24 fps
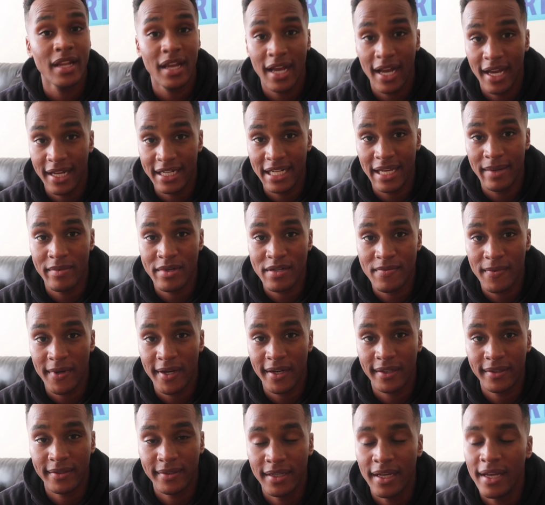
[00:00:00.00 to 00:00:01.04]
I damaged
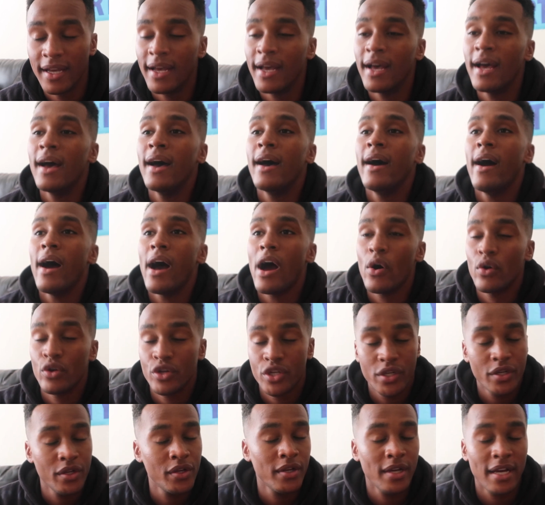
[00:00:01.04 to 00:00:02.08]
mine. I'll
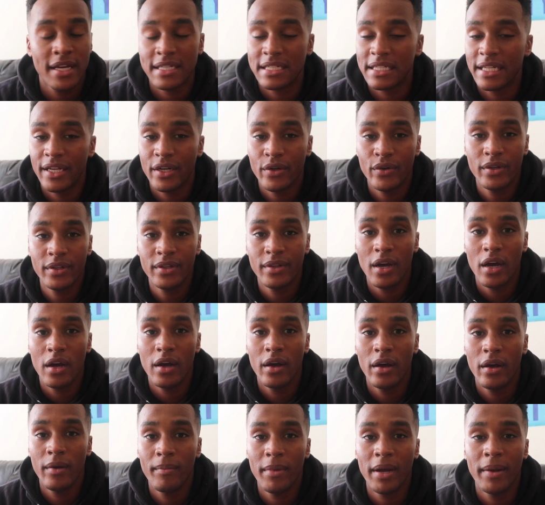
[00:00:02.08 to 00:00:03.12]
show you guys later in
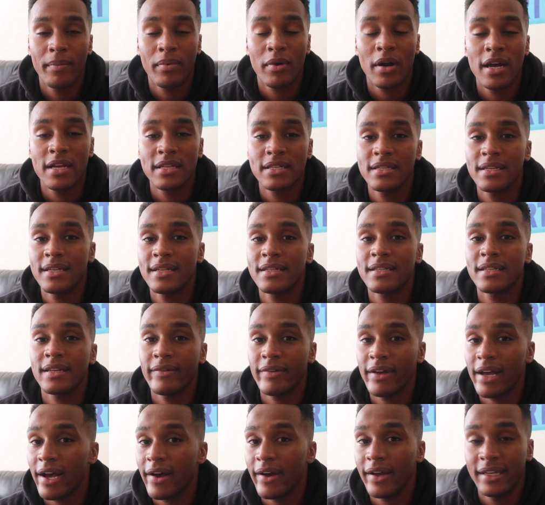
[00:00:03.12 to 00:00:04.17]
my process
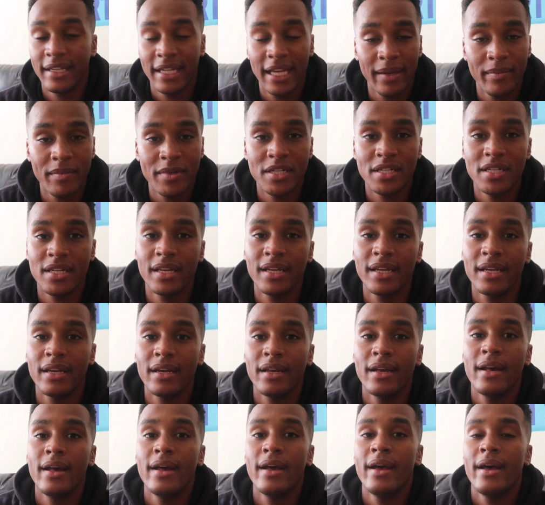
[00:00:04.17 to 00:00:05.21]
of how I damaged
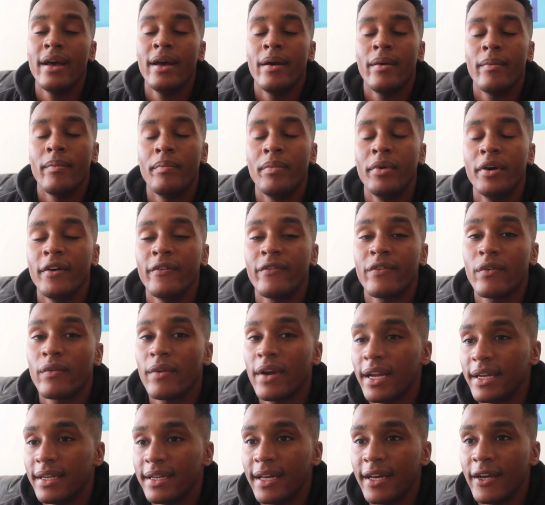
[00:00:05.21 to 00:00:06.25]
it. But for
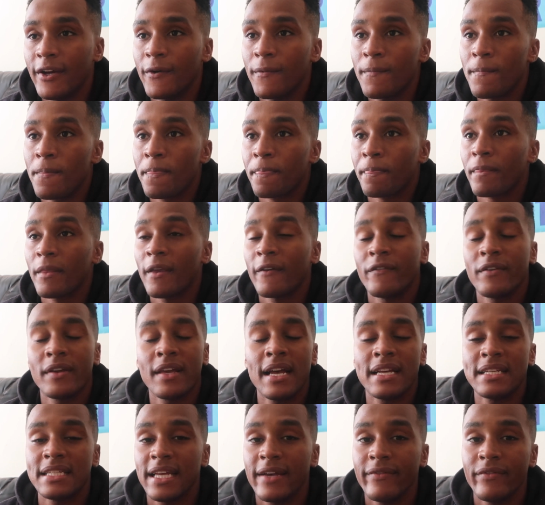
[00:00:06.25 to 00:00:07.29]
right now, if you
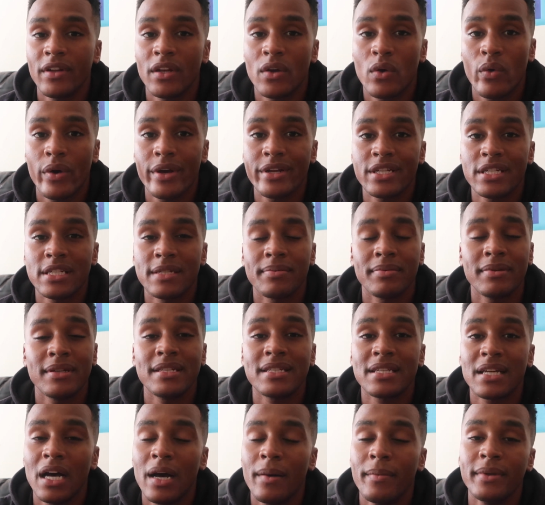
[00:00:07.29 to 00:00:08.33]
guys have any questions,
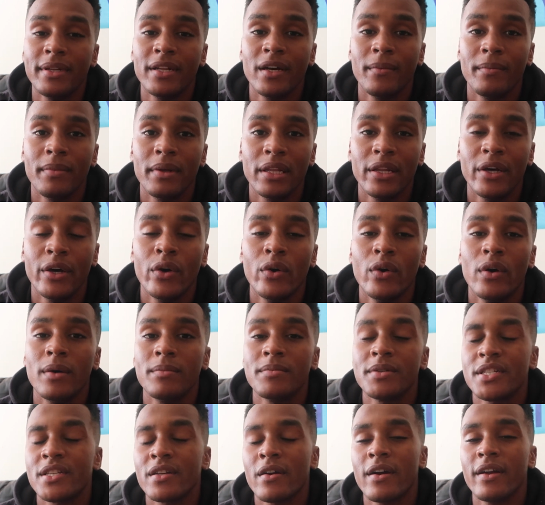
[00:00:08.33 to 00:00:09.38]
please comment down below.
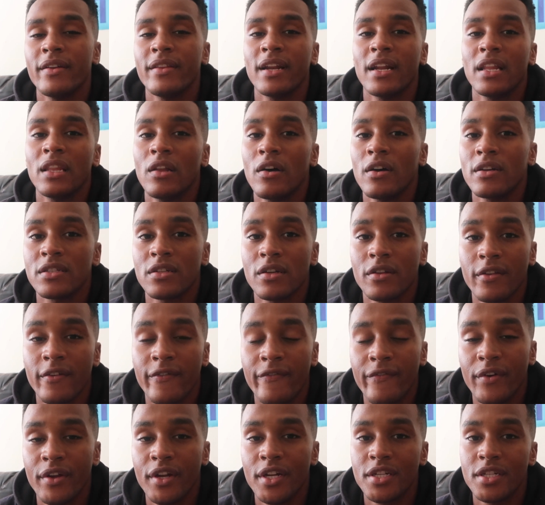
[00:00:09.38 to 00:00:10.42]
I'm sorry that I lost all the
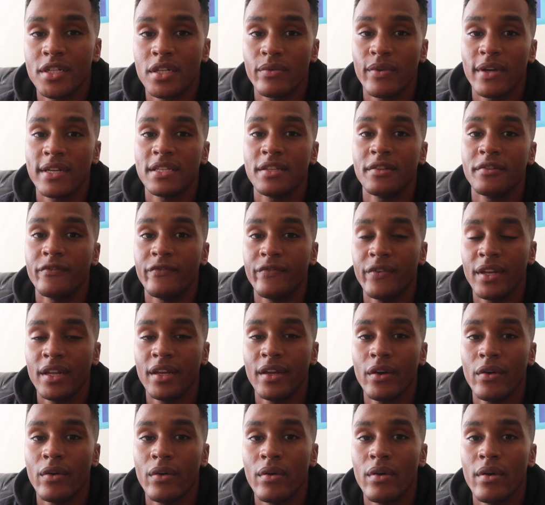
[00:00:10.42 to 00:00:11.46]
footage to the rest of this
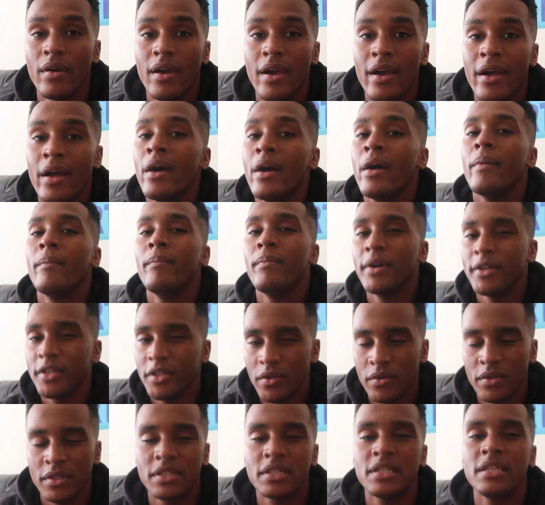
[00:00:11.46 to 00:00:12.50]
video, but
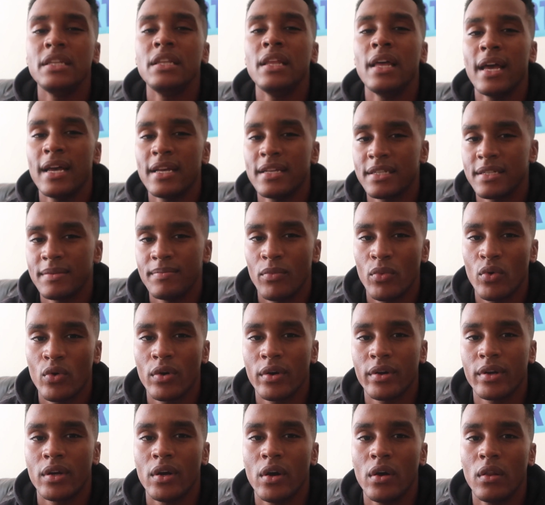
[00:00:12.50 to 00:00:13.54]
you'll see as
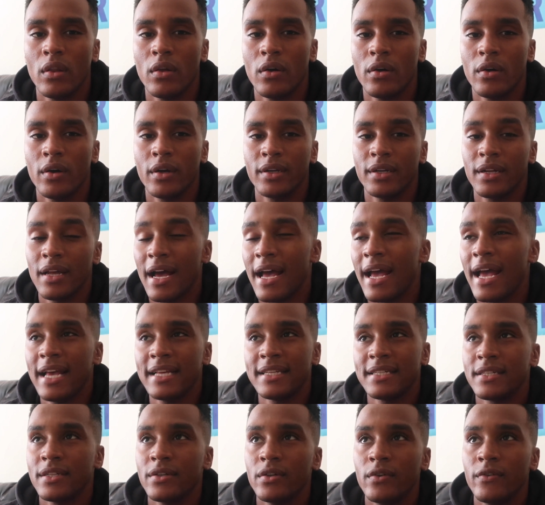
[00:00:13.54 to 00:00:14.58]
more go on. I
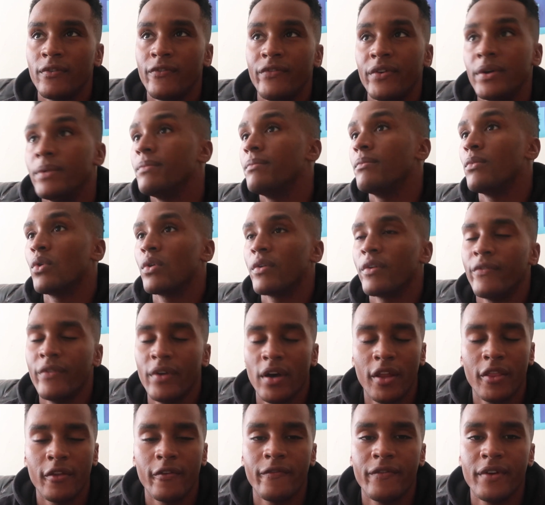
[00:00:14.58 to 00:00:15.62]
still film more of
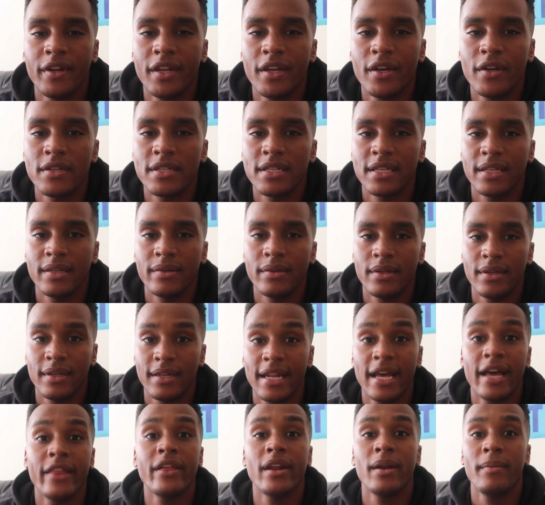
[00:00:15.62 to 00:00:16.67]
other videos, and
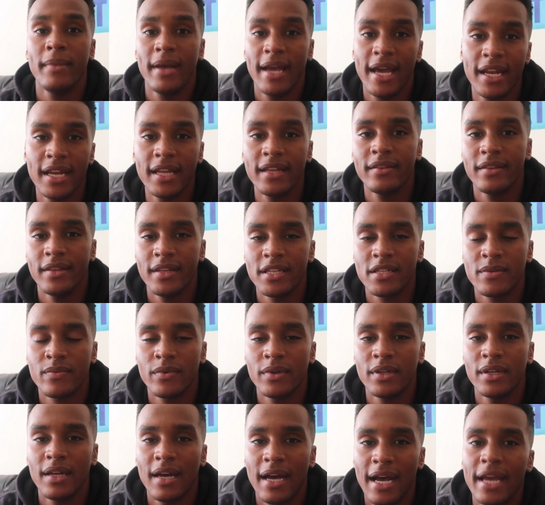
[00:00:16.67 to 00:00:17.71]
now that I'm editing this
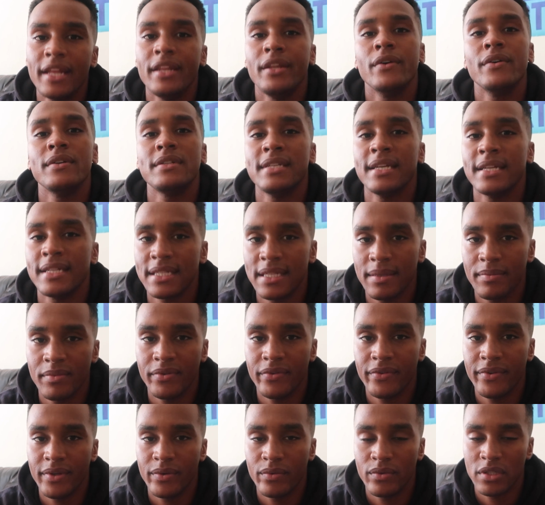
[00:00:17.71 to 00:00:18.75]
one, I noticed that some
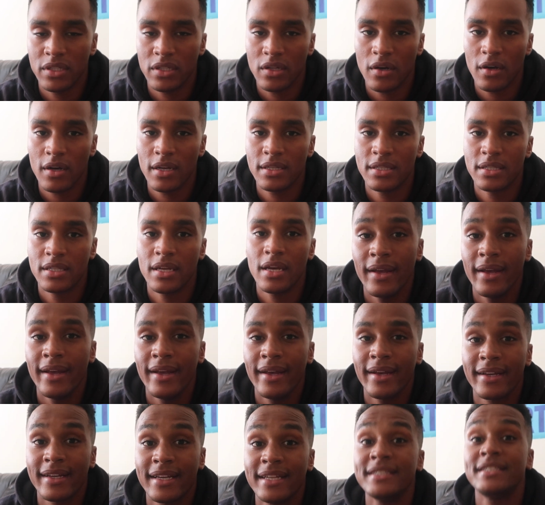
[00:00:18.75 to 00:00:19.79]
of it was lost.
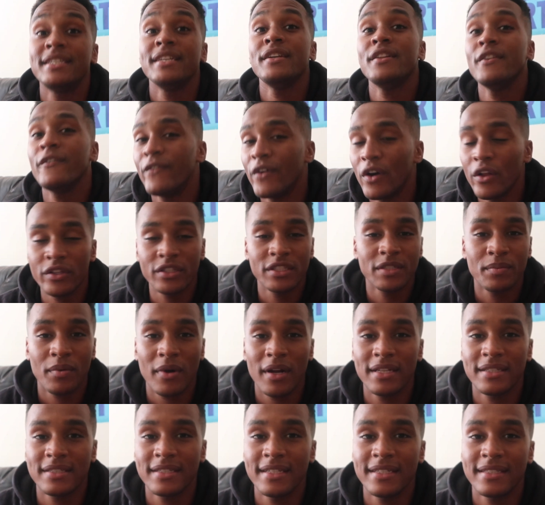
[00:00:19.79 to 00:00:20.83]
Continue to follow this
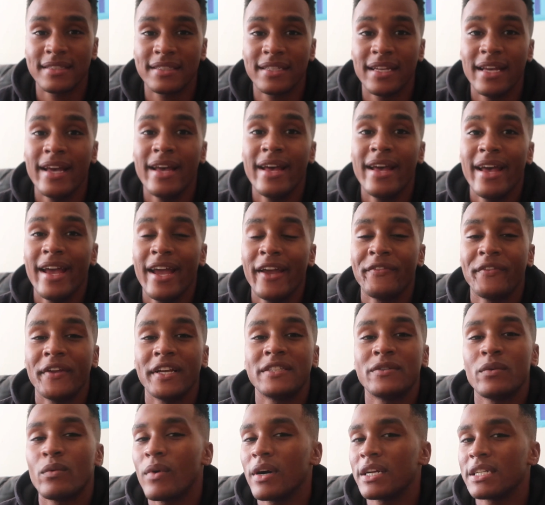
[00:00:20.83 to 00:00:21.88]
process, and
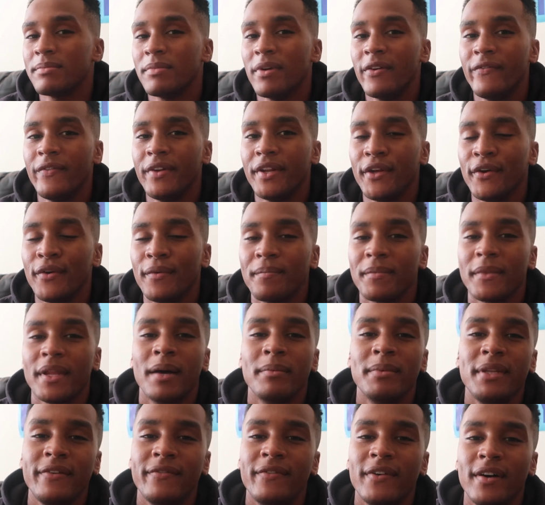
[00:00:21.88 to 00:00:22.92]
thanks for watching my video.
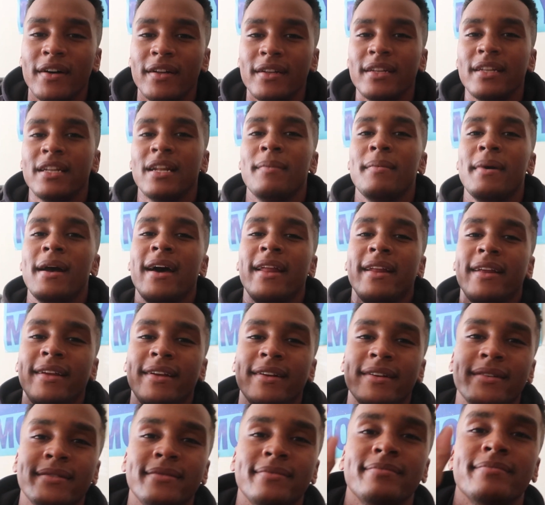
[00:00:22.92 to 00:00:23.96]
I'm Levon, and I'm out of
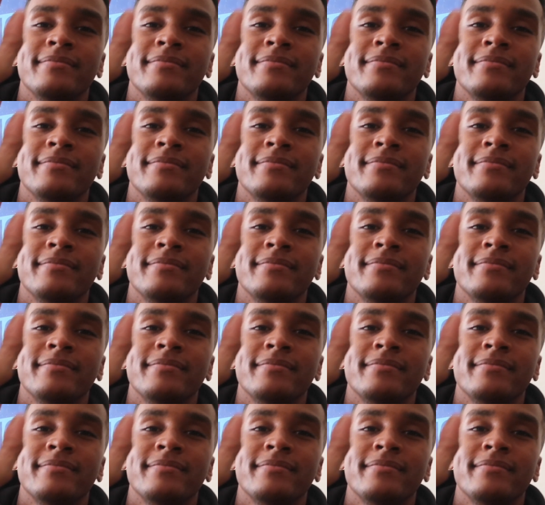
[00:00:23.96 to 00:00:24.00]
here.